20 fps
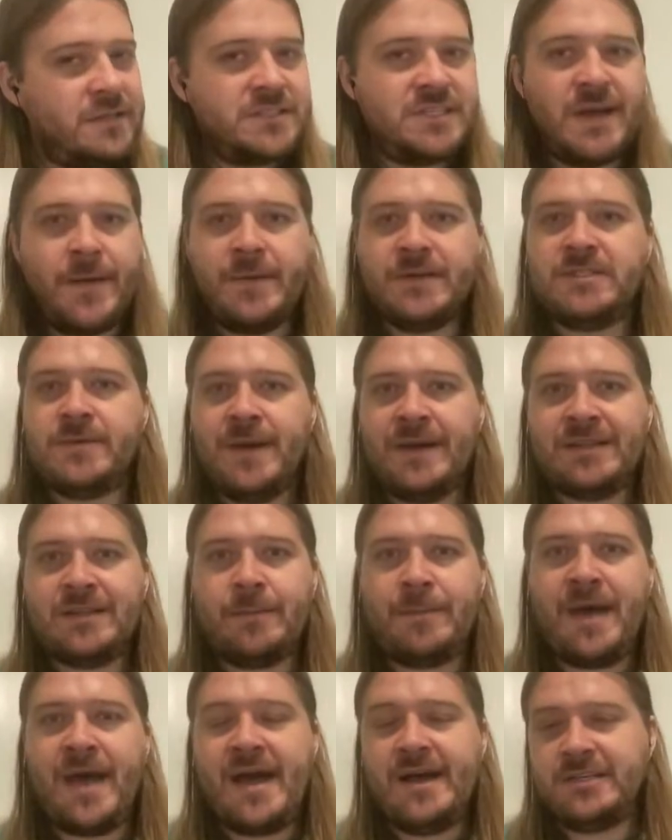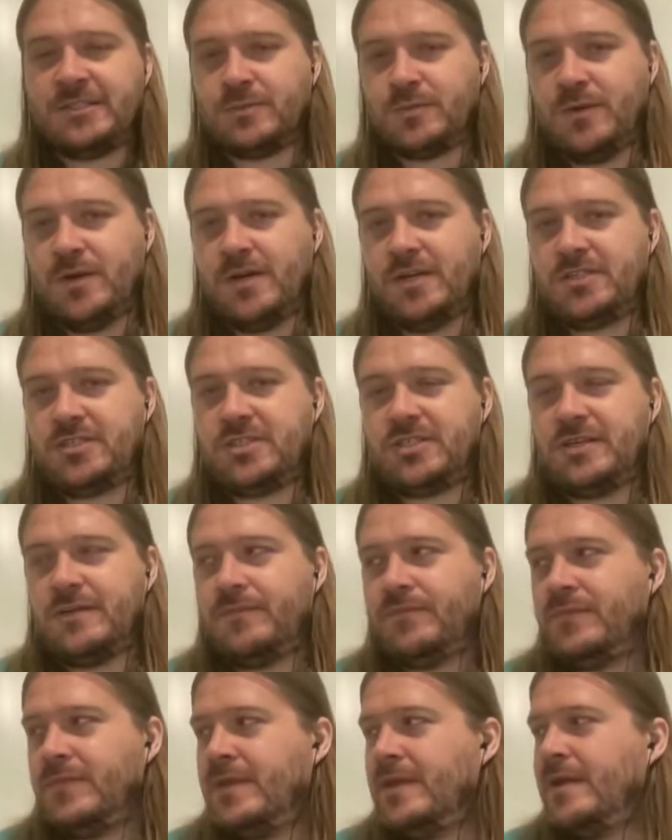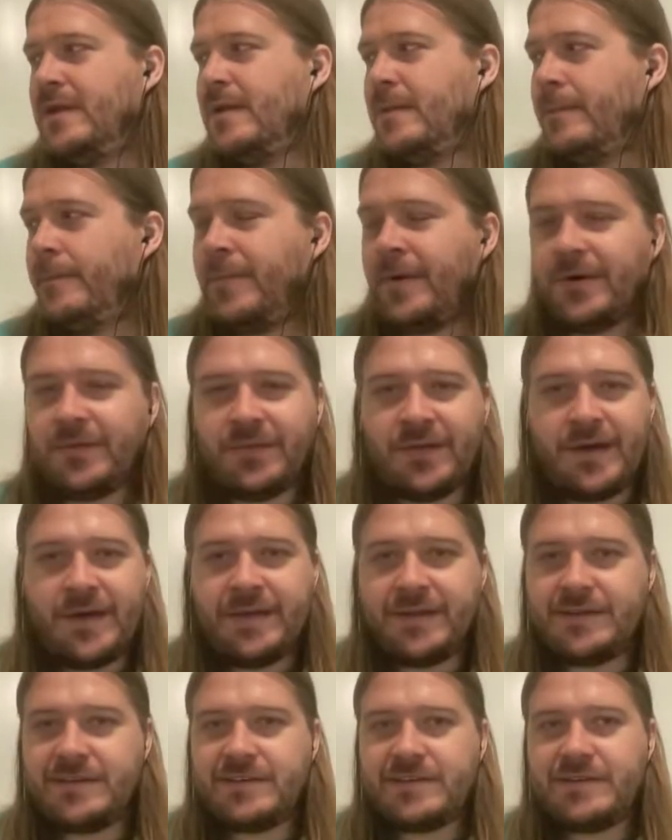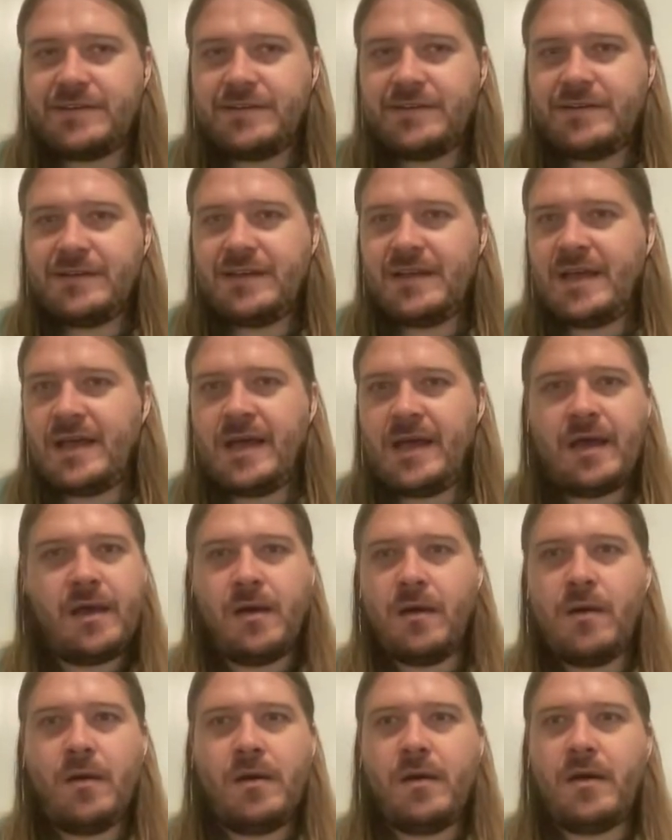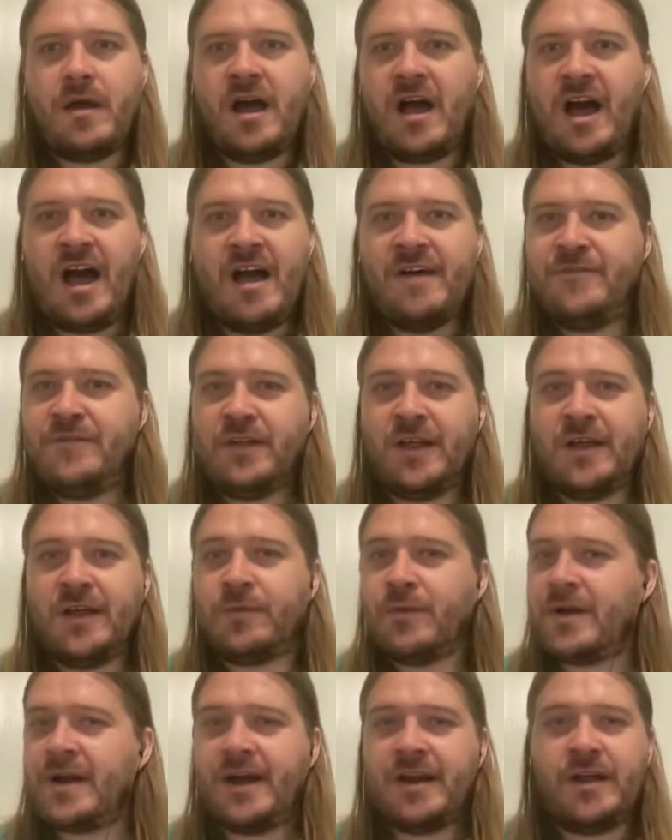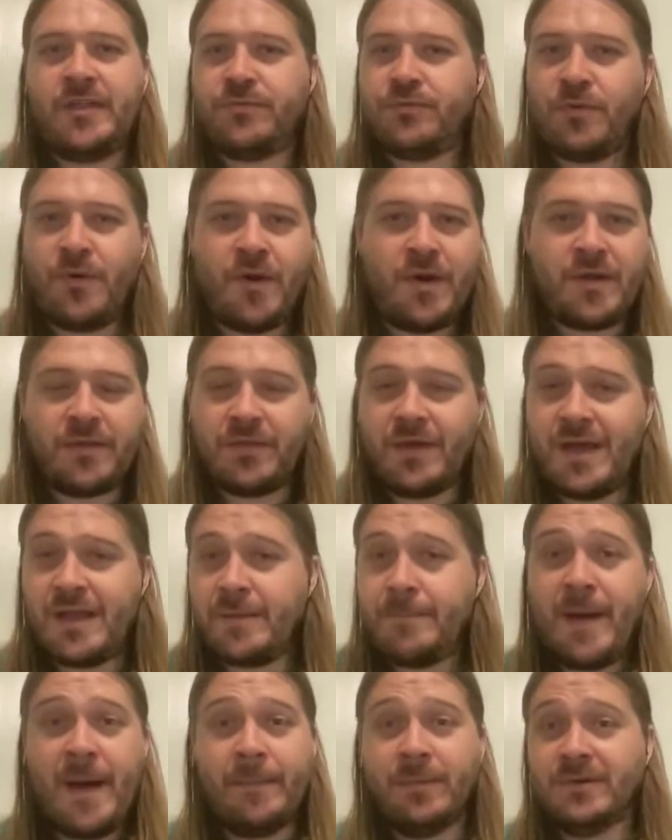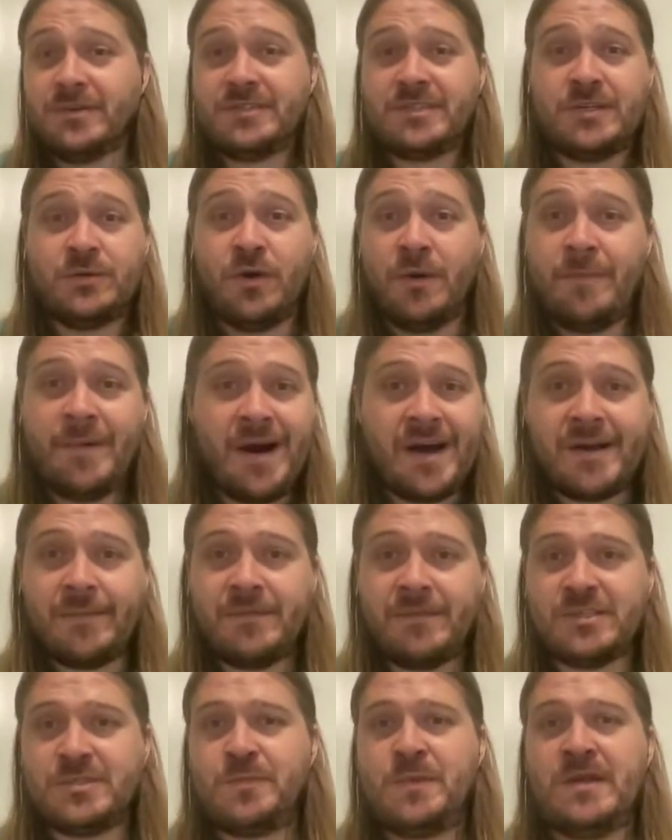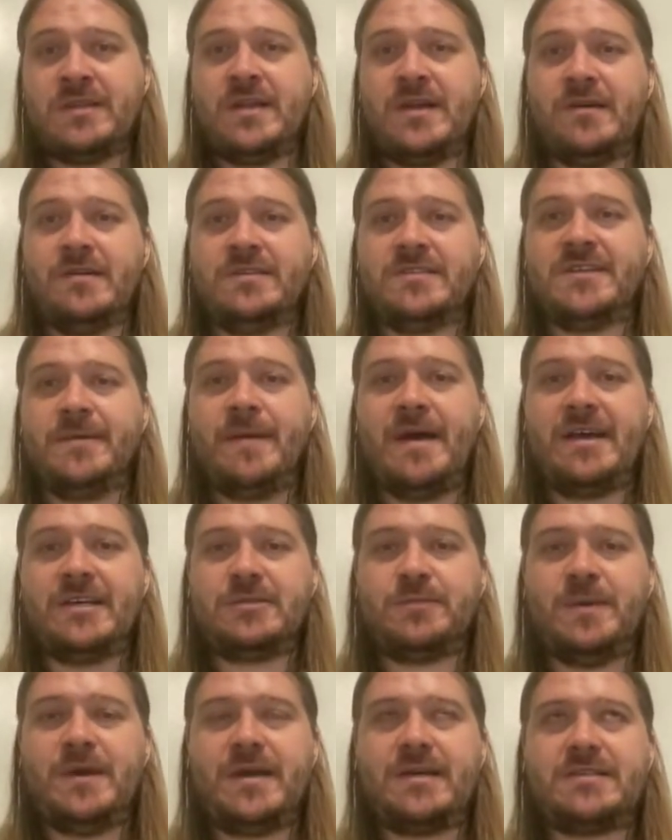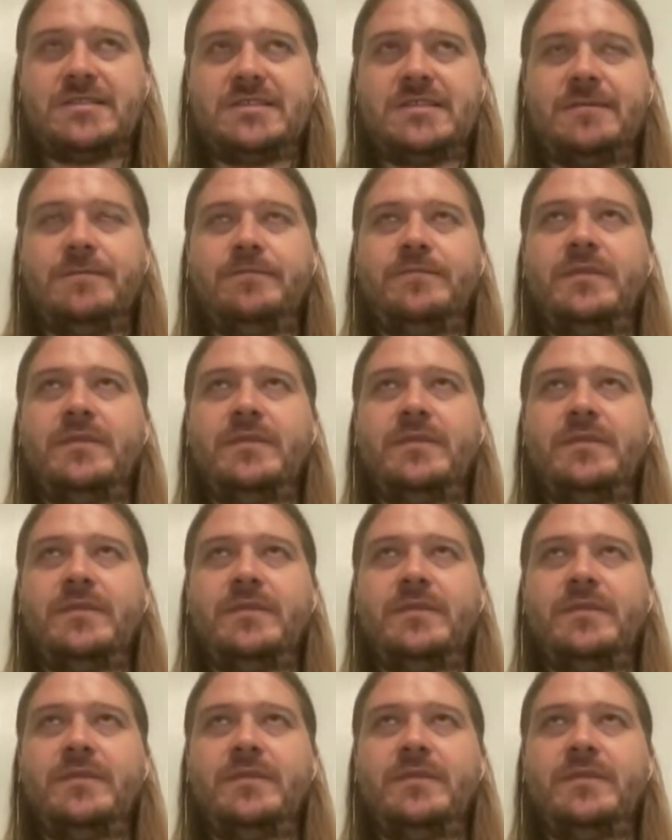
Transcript: so much about the pass rush, but like, I feel like we're kind of throwing like pebbles into a bottomless pit there in some aspects.